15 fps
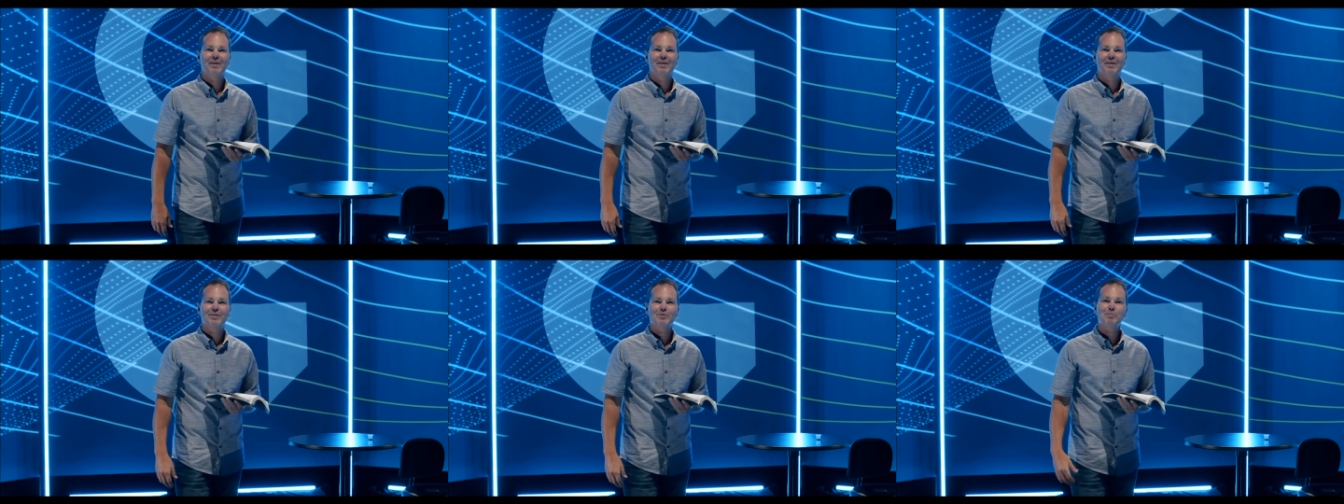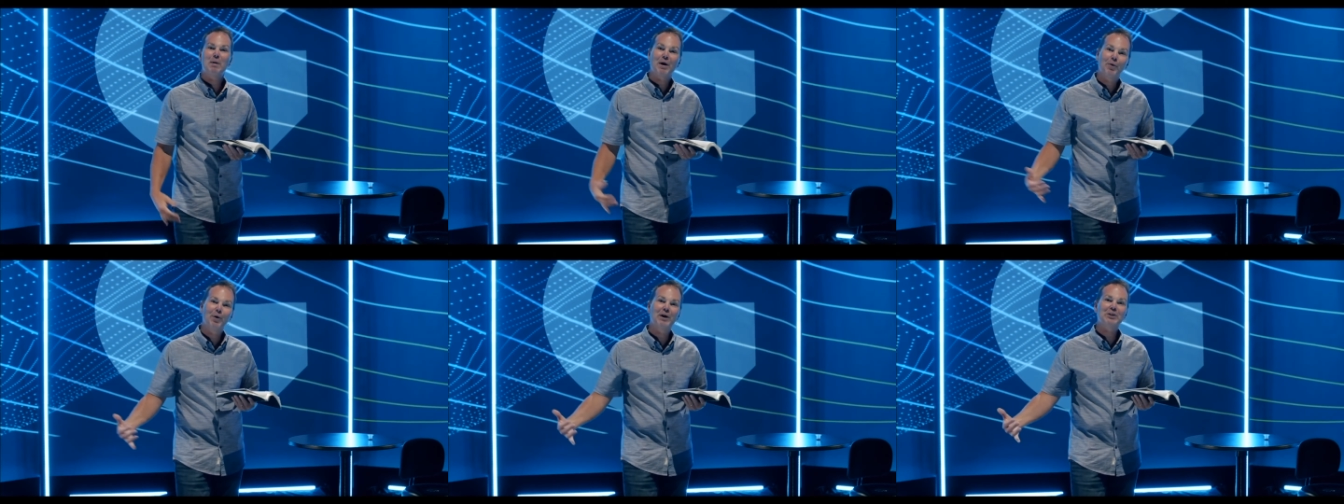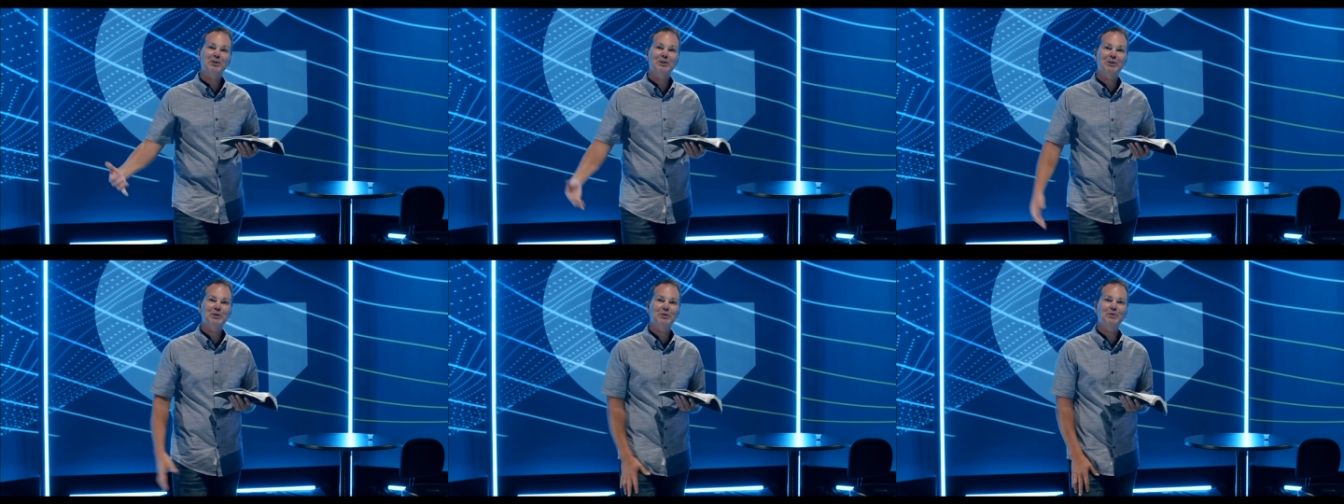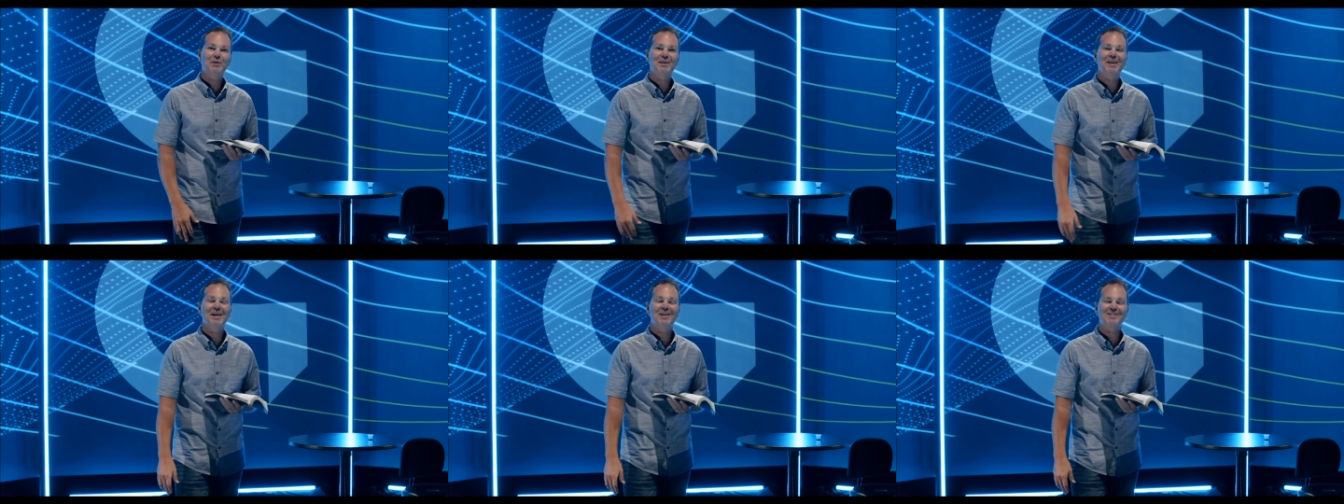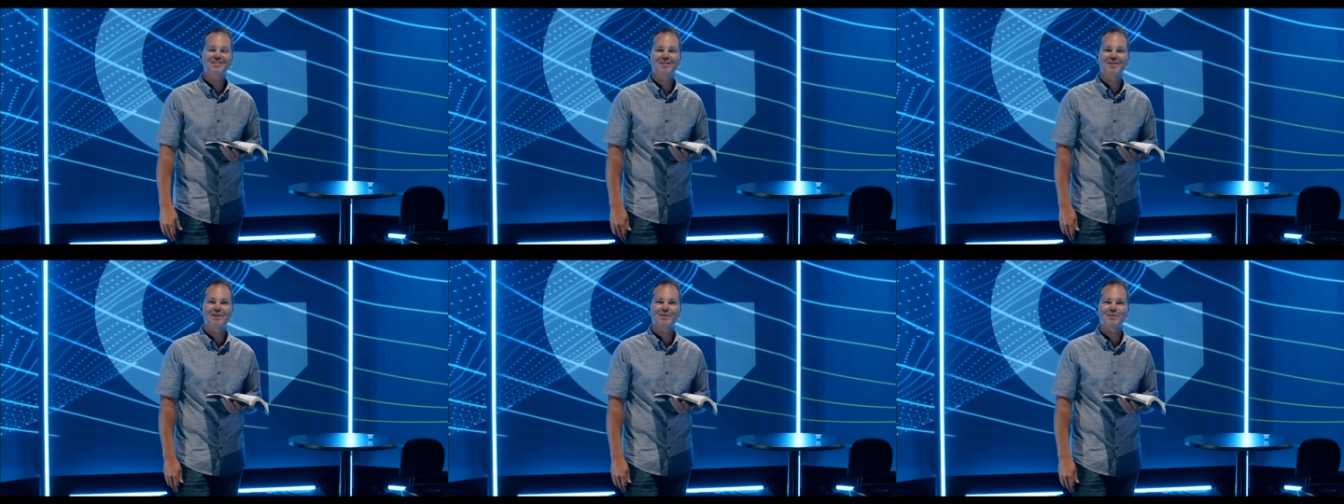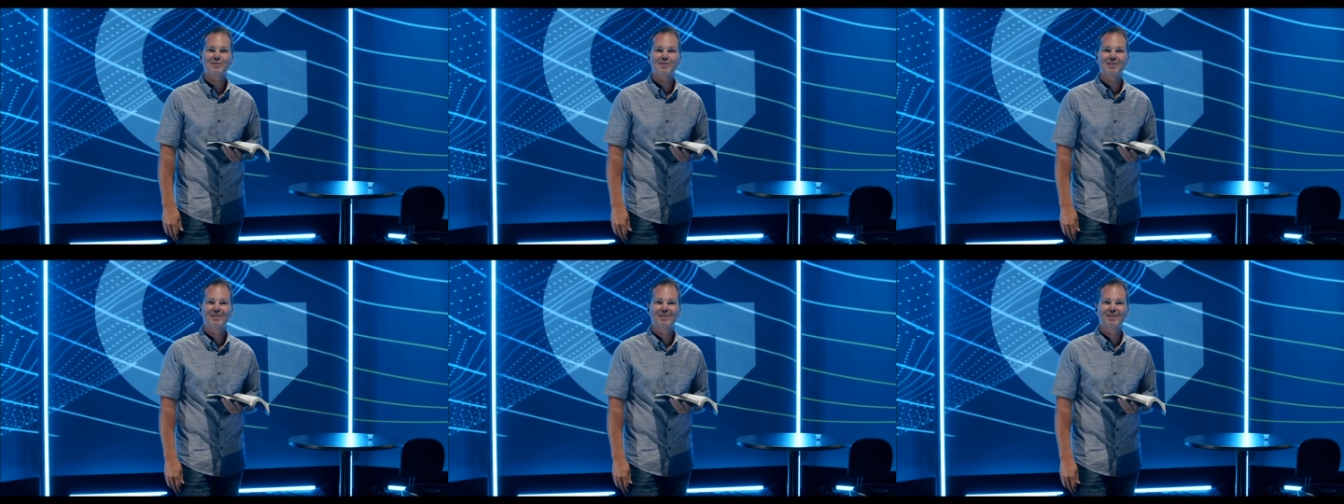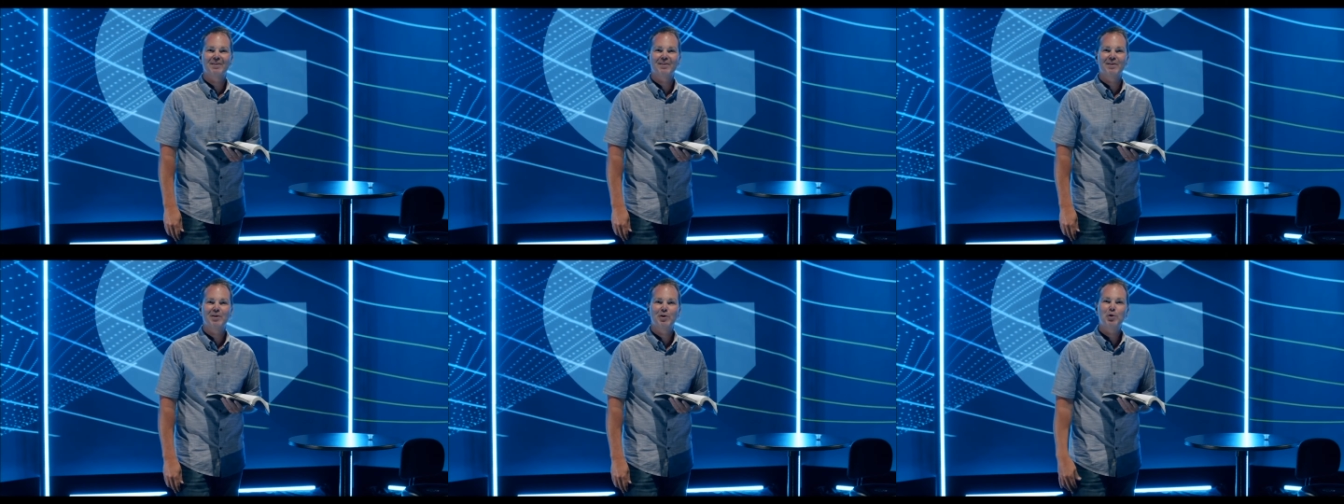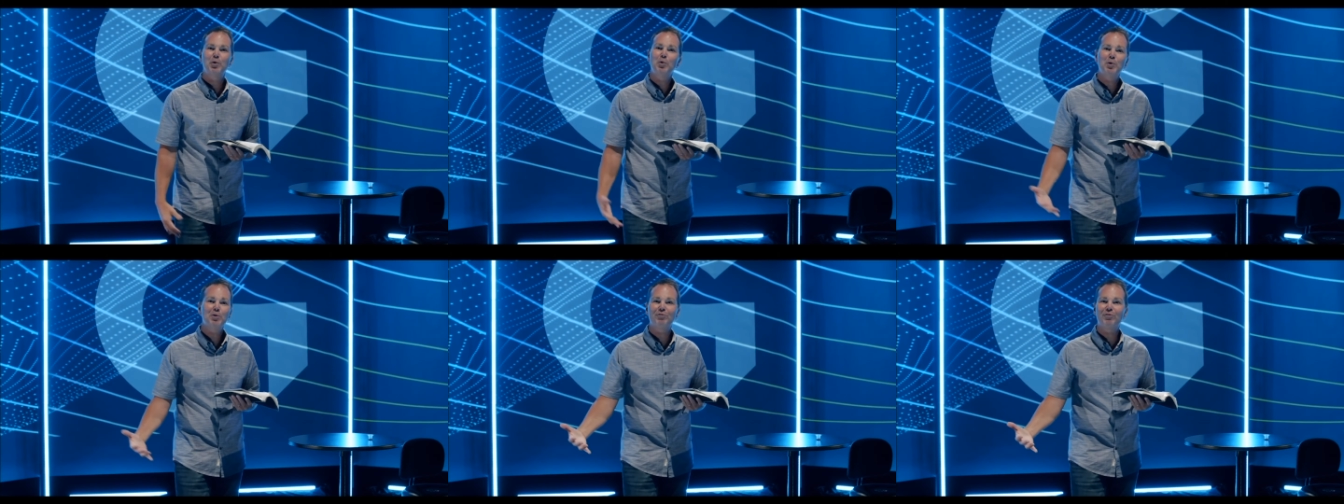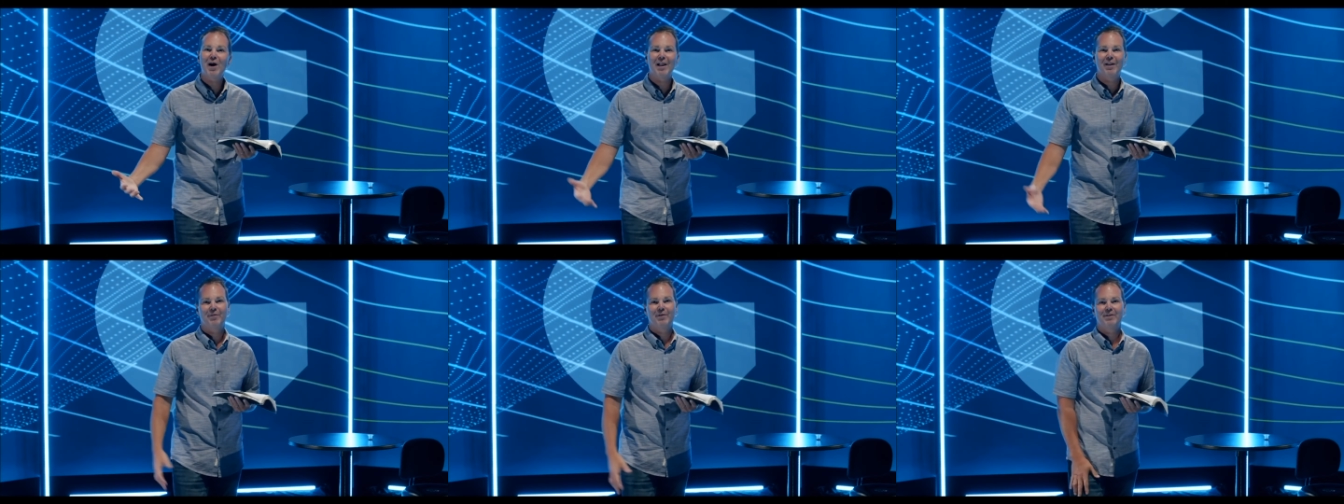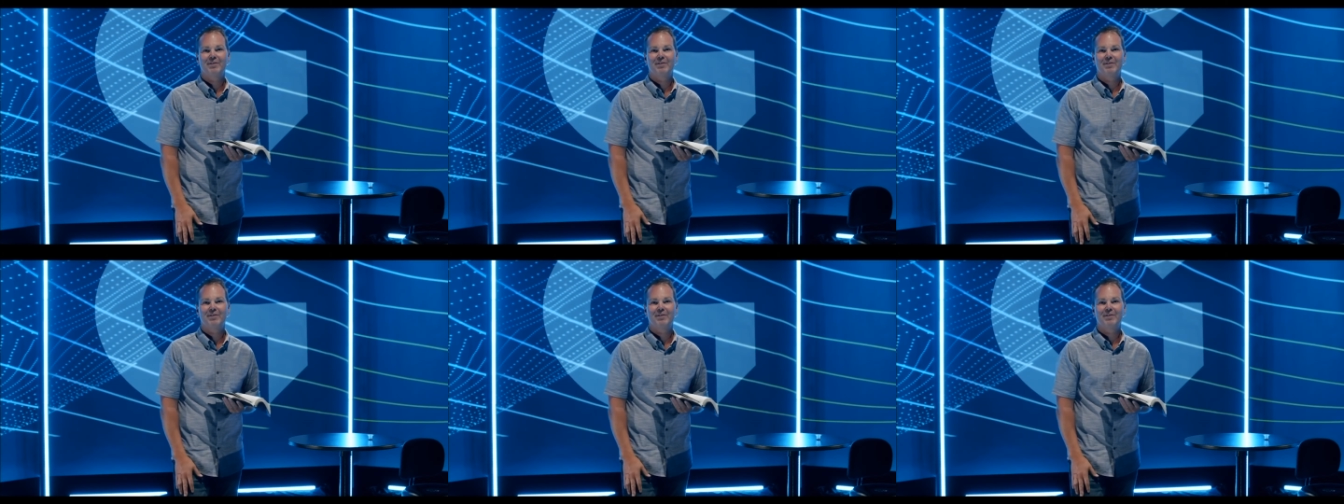So my question to you today is this: who are you following?